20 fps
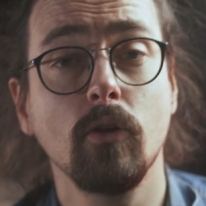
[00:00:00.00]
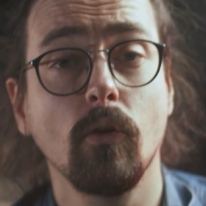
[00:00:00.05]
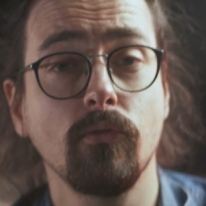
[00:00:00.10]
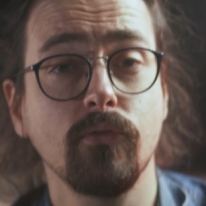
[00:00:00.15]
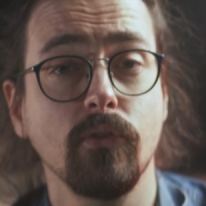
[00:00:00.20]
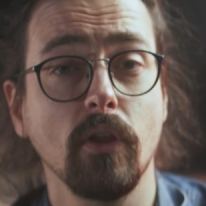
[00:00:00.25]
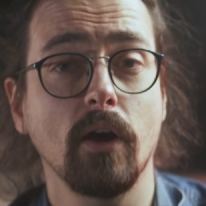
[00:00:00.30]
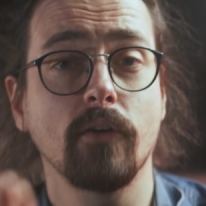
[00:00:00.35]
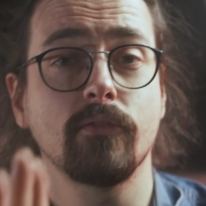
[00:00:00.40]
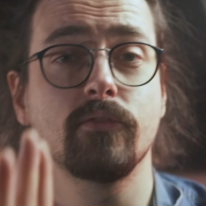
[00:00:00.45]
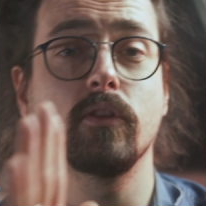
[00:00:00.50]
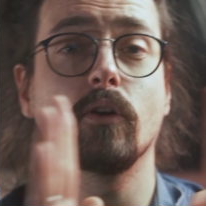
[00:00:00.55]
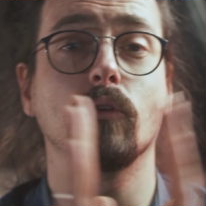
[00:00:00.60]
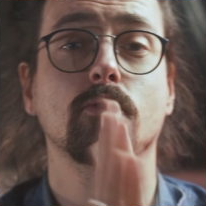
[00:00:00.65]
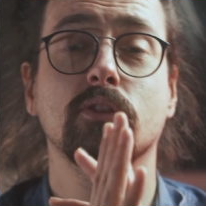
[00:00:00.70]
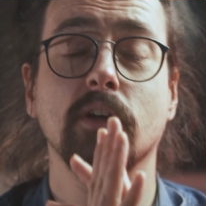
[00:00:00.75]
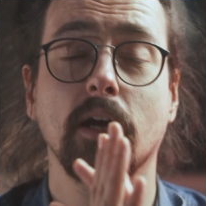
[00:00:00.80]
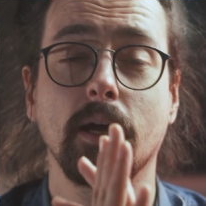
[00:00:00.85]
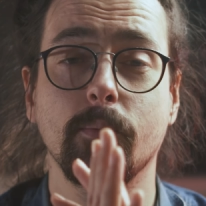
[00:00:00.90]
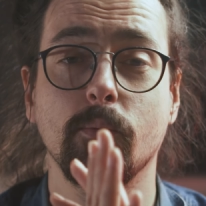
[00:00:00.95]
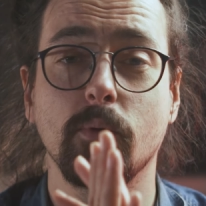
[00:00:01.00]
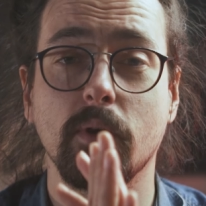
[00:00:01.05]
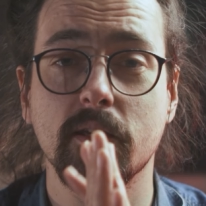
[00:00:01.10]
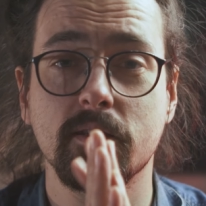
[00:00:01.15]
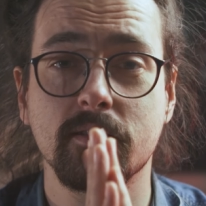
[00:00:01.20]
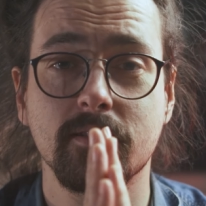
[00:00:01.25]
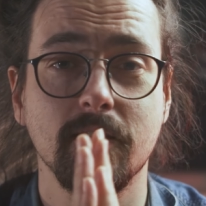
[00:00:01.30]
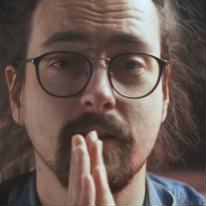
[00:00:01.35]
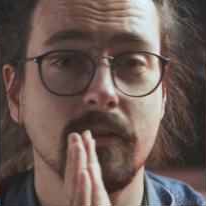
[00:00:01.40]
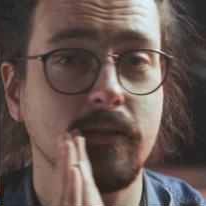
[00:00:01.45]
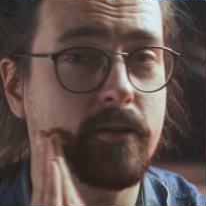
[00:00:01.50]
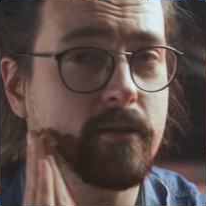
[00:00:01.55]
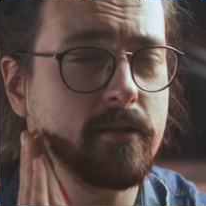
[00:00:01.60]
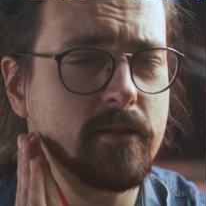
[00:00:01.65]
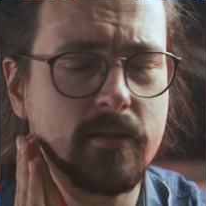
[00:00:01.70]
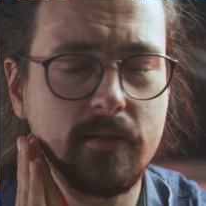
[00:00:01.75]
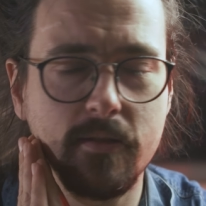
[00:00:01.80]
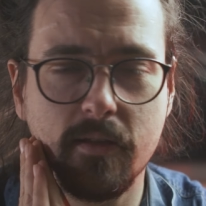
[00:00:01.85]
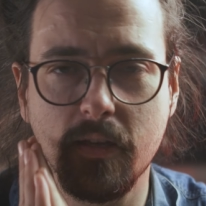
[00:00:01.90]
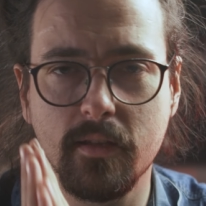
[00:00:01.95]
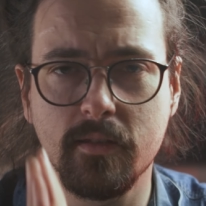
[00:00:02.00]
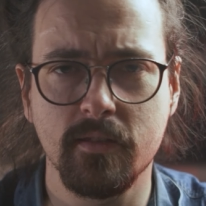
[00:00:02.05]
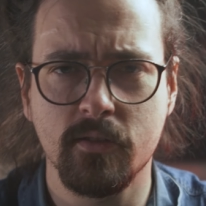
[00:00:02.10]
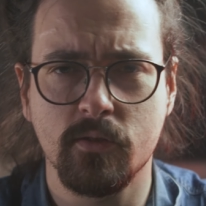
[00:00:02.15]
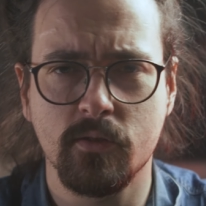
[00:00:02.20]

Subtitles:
No fluff, no time wasting. Let's get